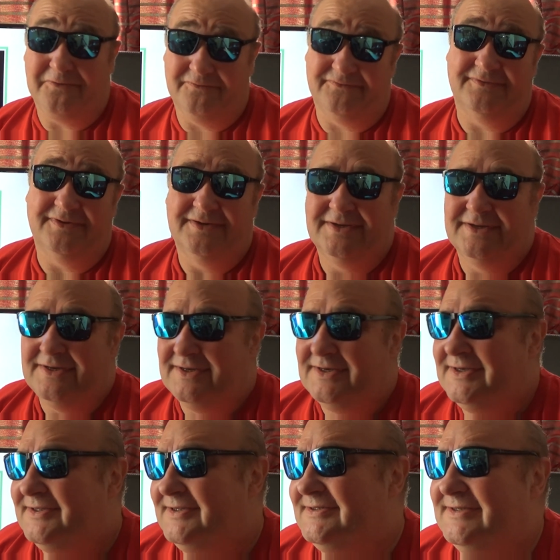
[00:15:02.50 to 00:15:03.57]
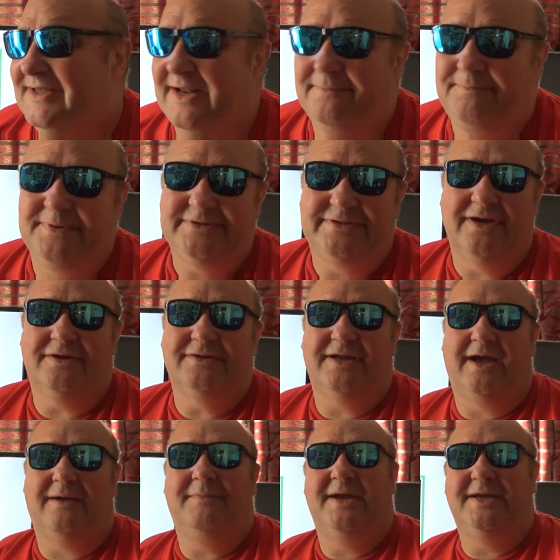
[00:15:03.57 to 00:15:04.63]
of there's an episode,
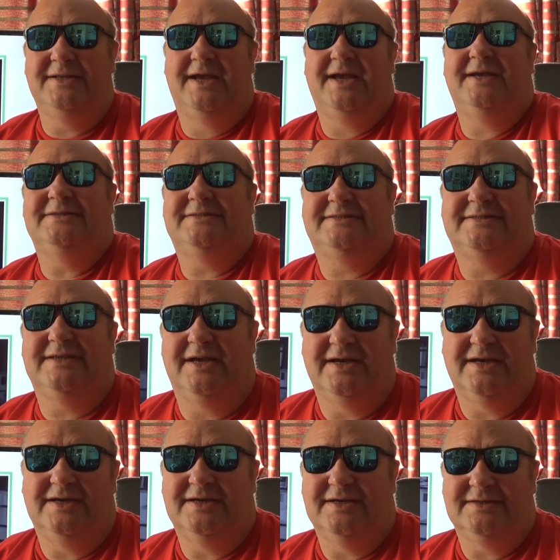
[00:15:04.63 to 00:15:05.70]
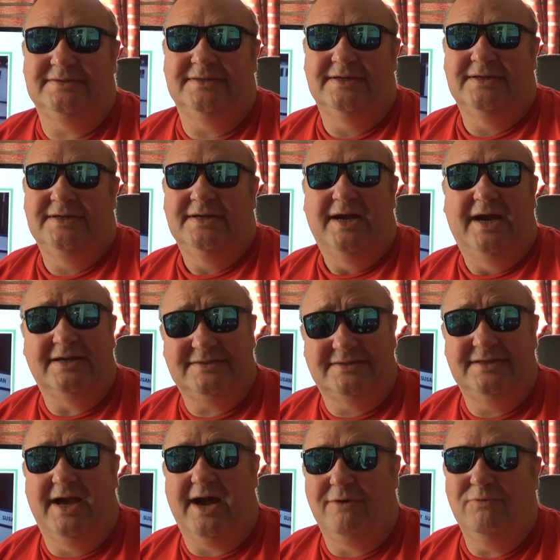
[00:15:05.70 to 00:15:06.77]
I mean, it is. Uh,
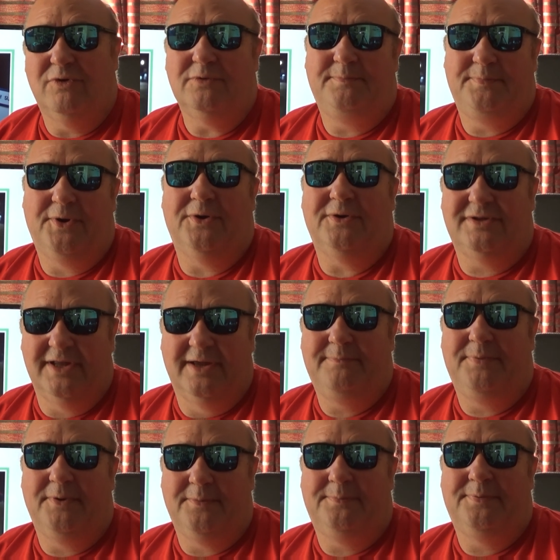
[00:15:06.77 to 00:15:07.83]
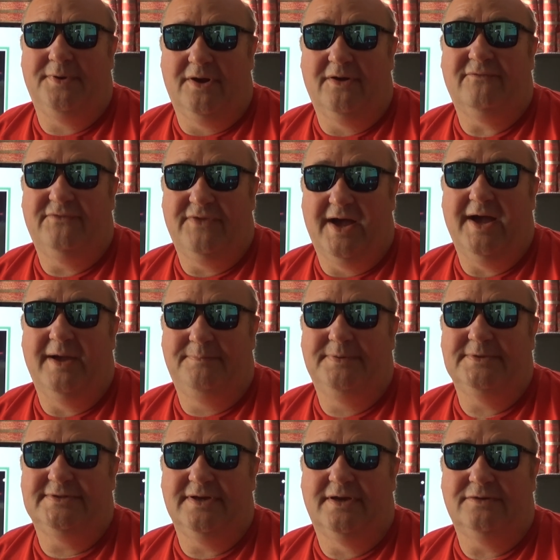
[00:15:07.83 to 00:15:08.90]
as I will put a clip up of that
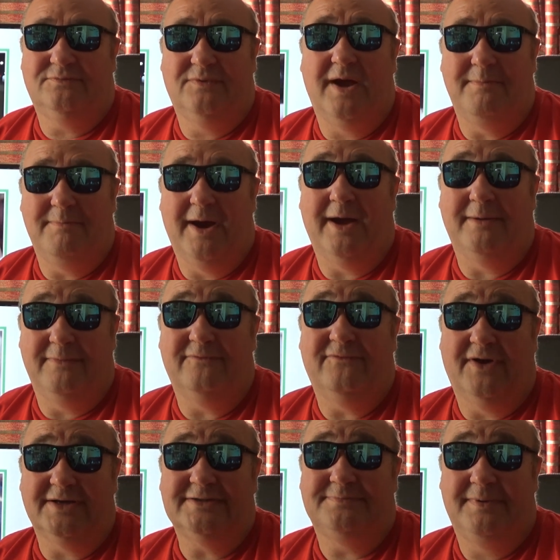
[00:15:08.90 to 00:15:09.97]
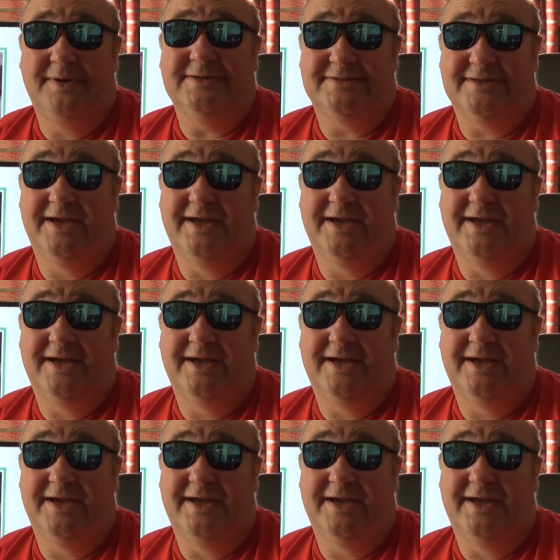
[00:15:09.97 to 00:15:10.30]
episode where Miami Vice makes